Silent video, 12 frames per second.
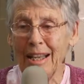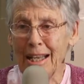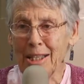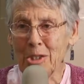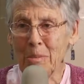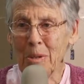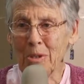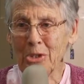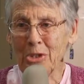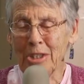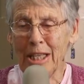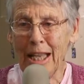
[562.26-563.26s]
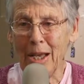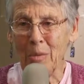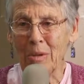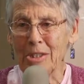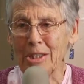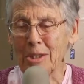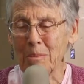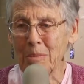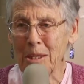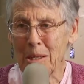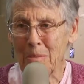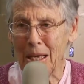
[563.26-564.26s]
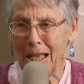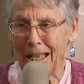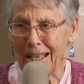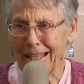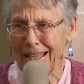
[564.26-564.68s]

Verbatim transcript: I suppose your dad wants his money back.